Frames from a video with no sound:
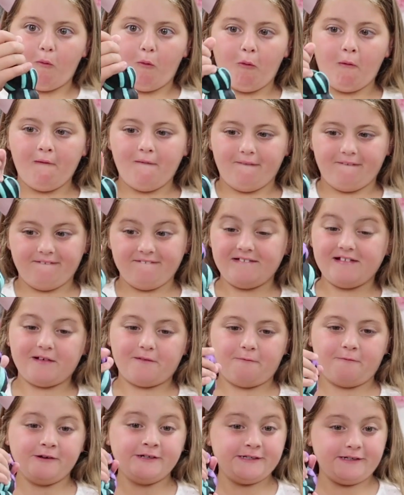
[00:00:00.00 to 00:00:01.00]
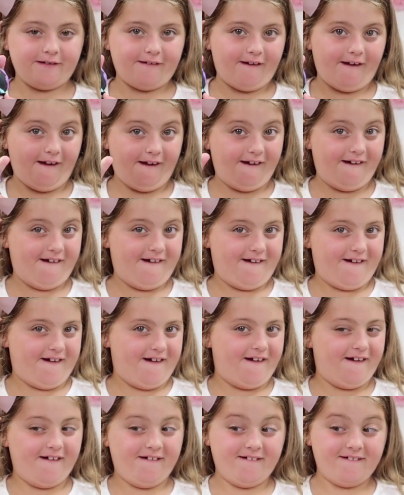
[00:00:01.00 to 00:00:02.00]
Ooh, the squishy
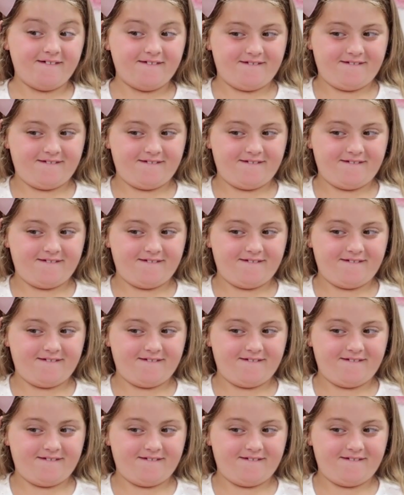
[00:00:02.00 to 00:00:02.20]
hair.